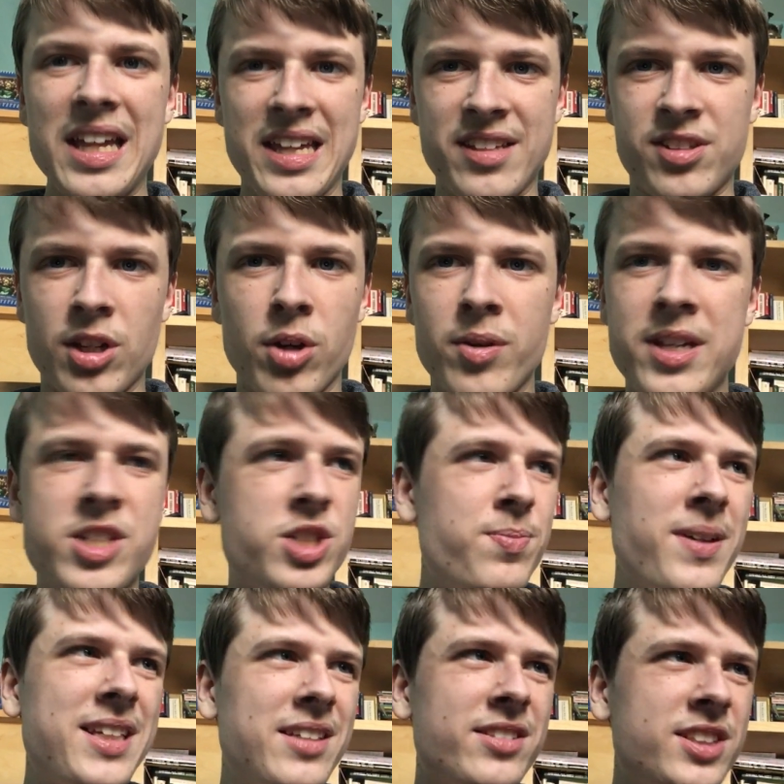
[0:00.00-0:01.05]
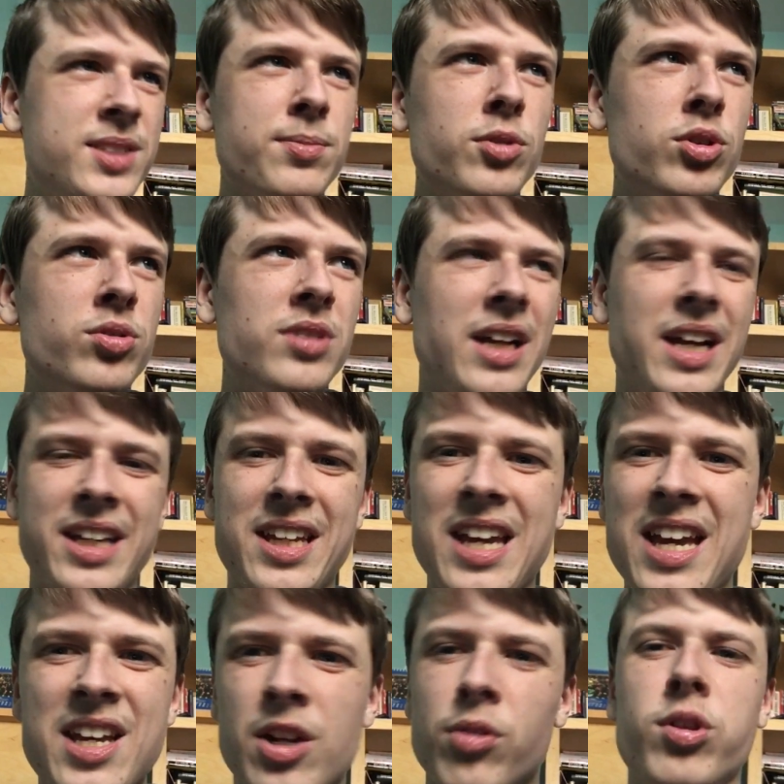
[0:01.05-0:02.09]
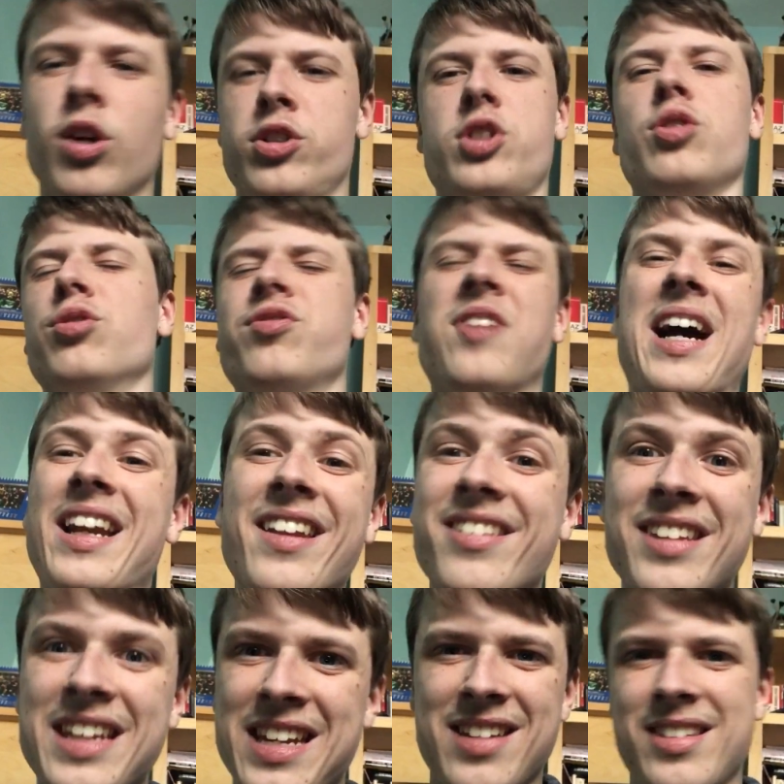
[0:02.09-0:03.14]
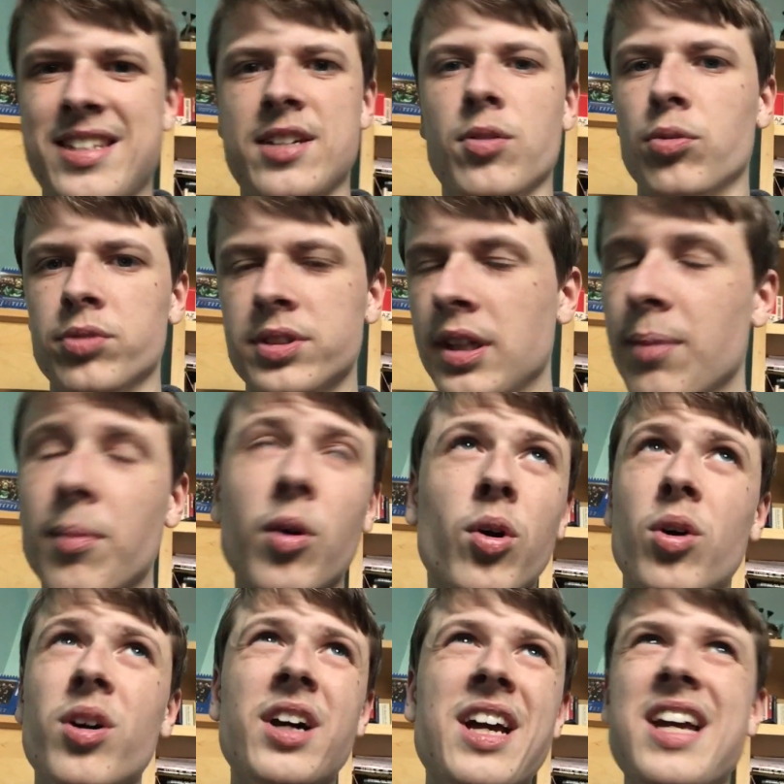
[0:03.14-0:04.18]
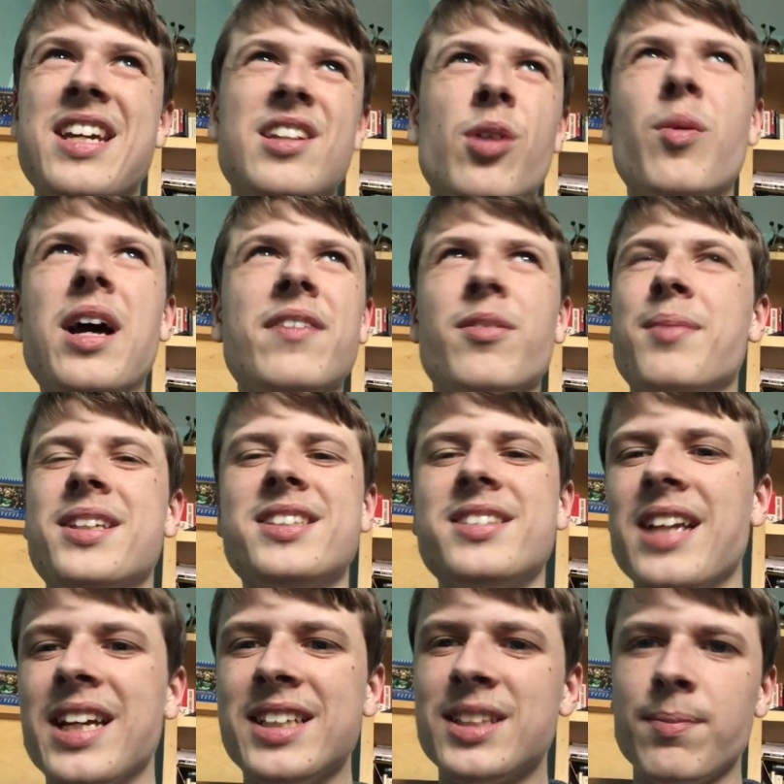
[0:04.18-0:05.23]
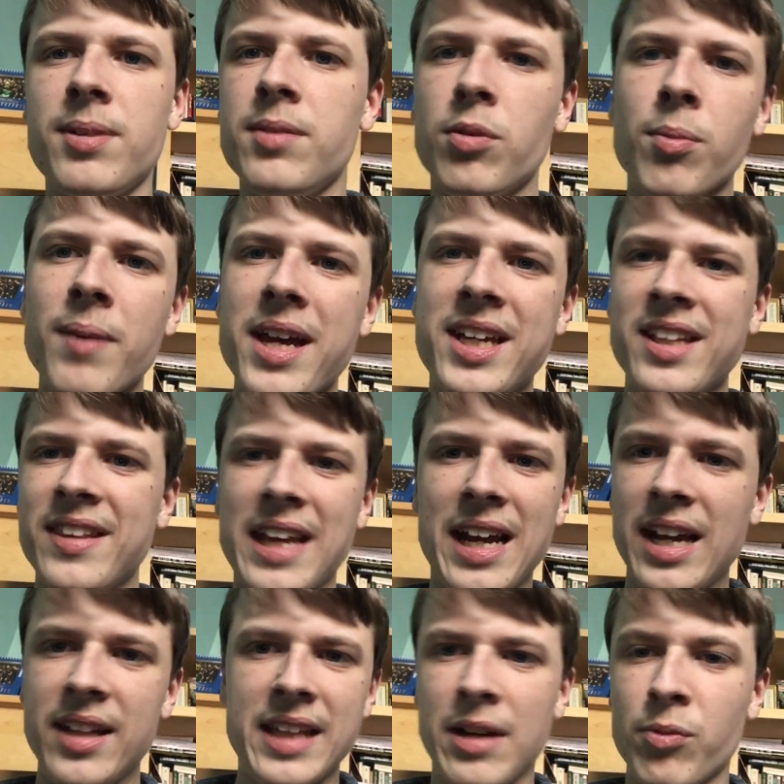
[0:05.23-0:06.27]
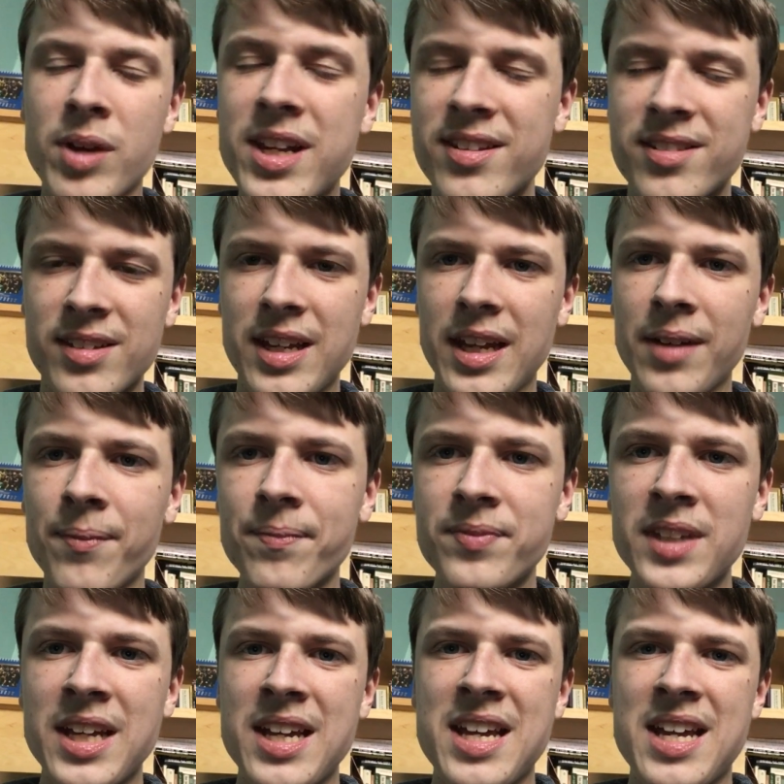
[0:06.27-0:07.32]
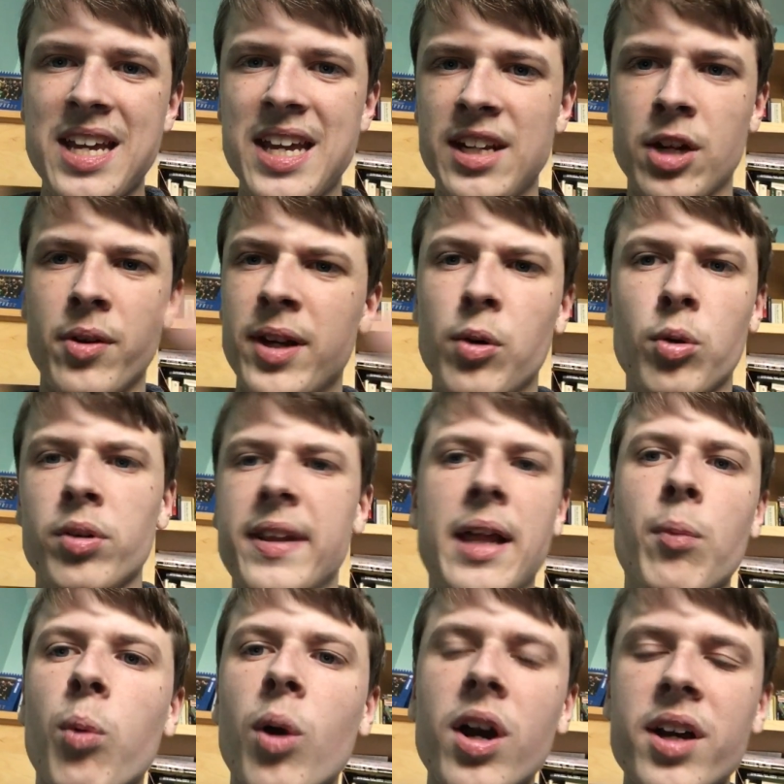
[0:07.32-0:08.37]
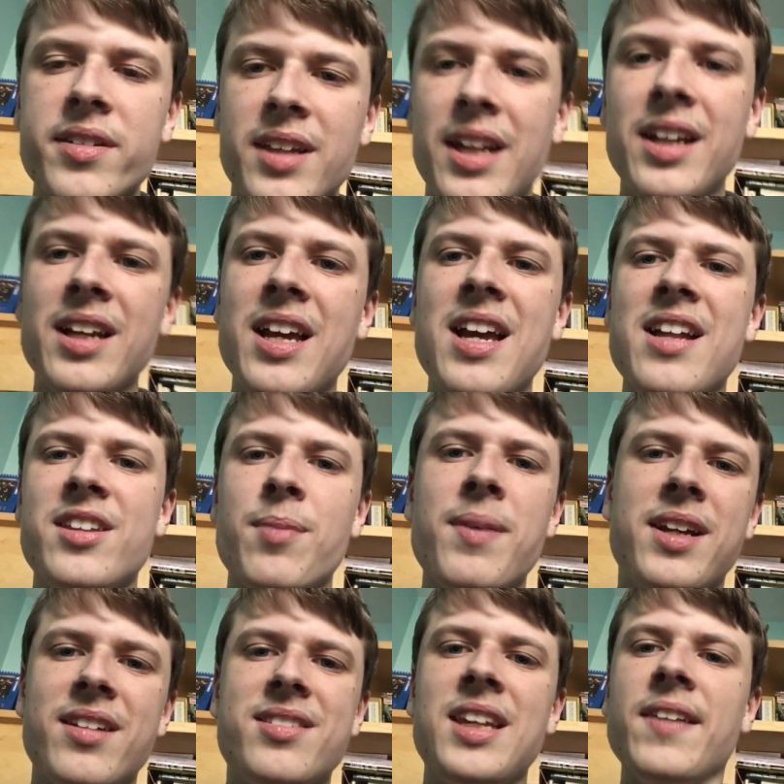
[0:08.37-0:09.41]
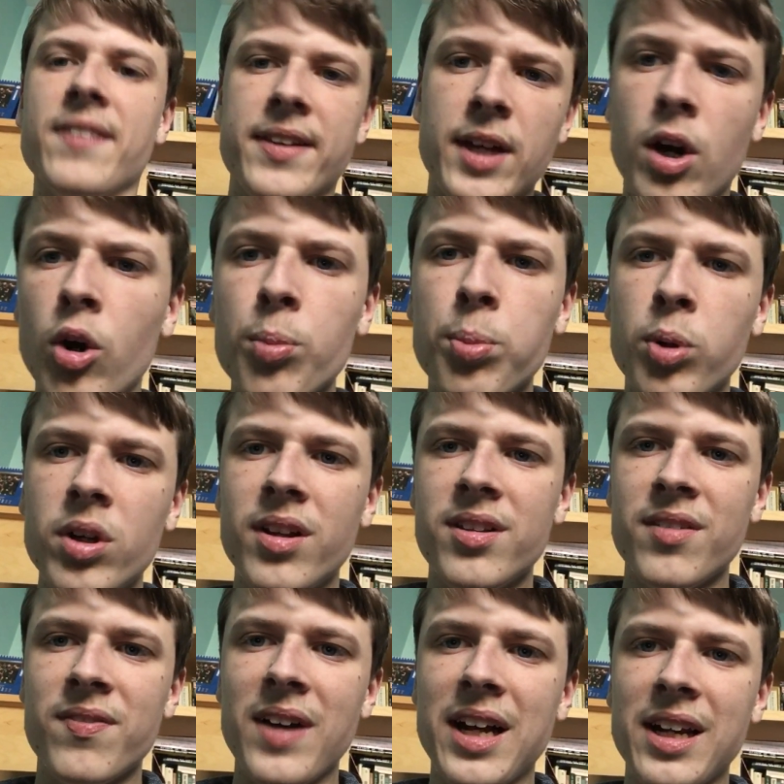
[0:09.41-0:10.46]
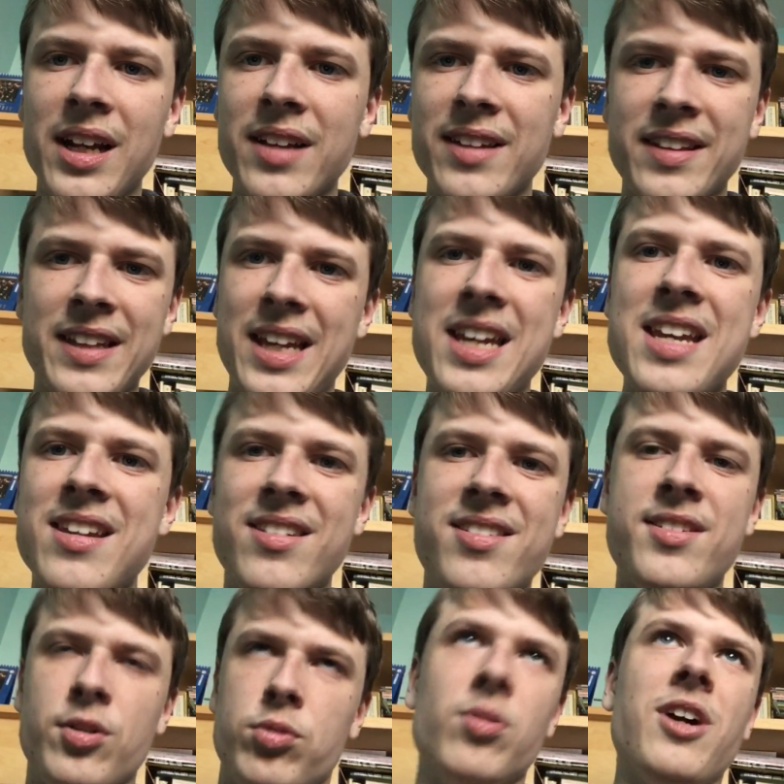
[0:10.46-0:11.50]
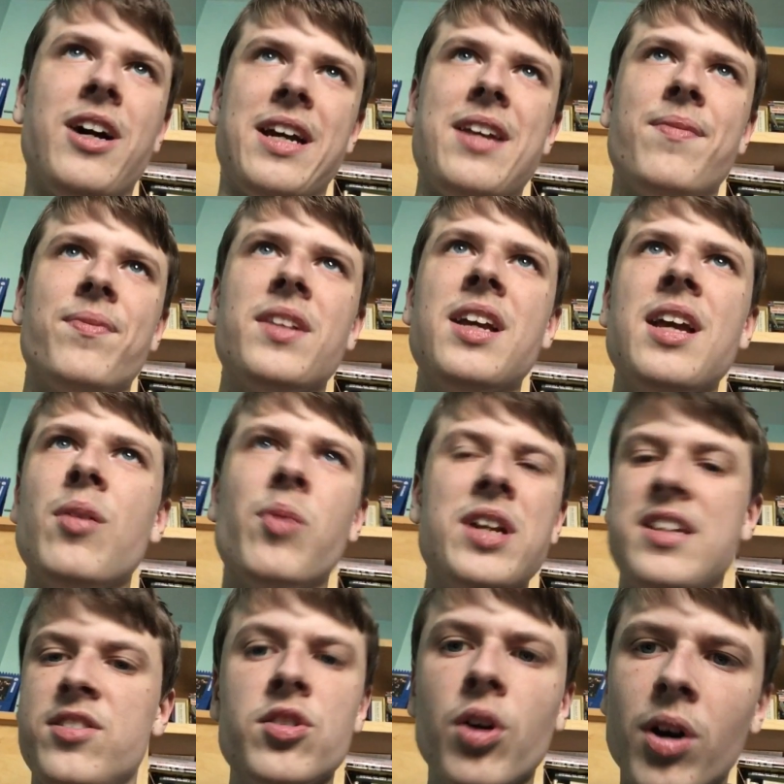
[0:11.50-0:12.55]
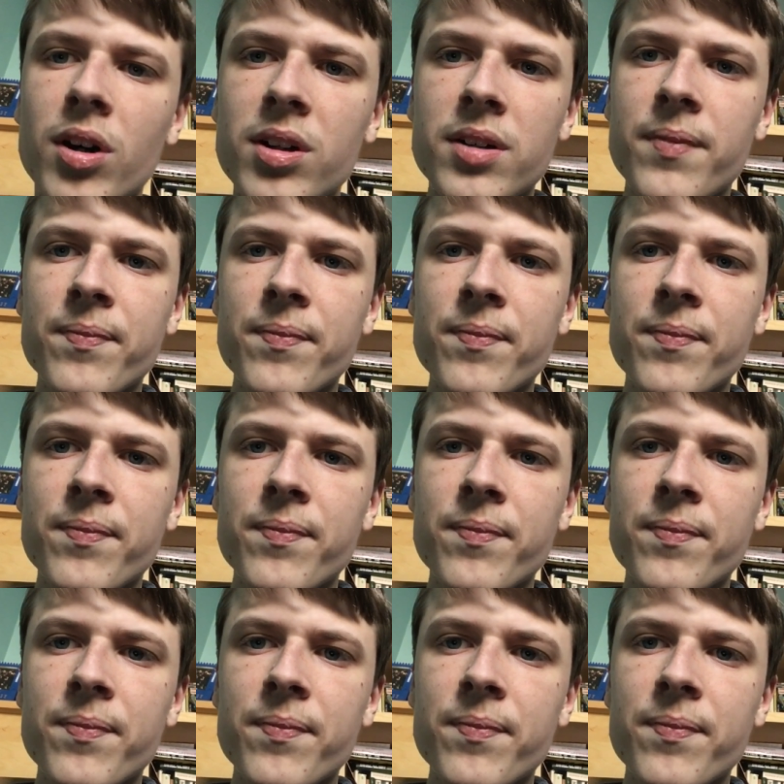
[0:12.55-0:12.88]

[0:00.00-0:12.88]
So he just picks up the small, like, you know, logical fallacies, he calls them, or, you know, whatever mistakes that people make in their reasoning, you know, or in their wording, to make it seem like the whole point is invalid and that he's still right, when he's not.